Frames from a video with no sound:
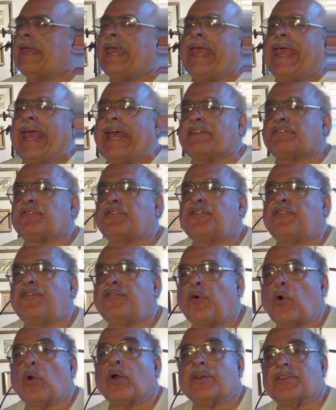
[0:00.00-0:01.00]
Has
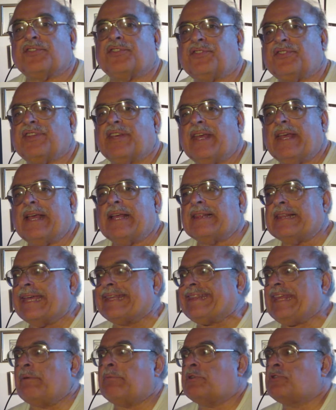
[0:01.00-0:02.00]
forced, like
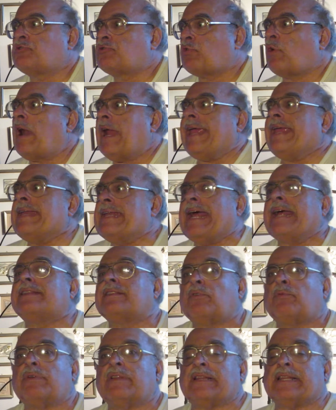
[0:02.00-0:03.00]
they were trying not
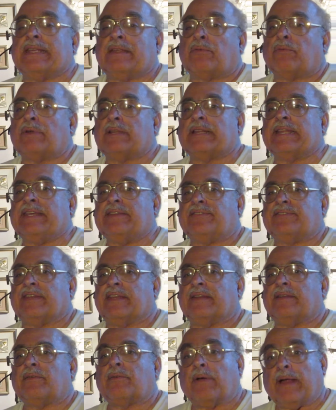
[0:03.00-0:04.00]
to release
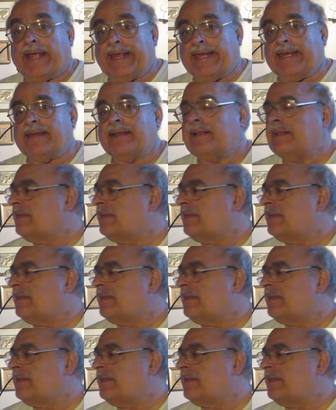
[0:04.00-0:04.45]
it, right?